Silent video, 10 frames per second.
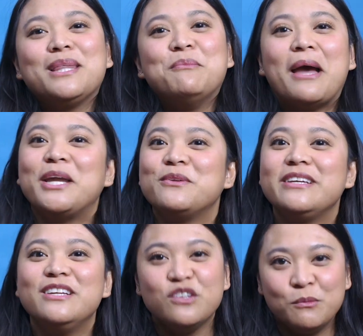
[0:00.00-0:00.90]
make them
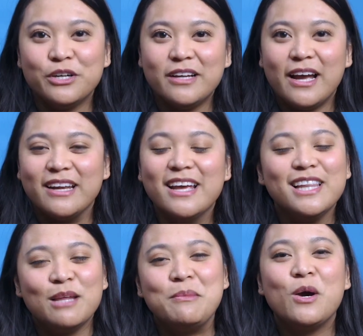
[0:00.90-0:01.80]
manually in Filmora 9.
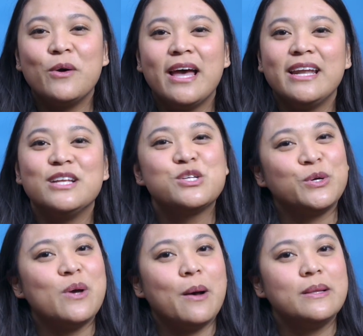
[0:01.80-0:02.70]
Let me go ahead and show
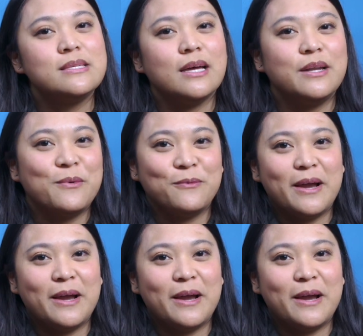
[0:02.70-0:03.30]
you how it's done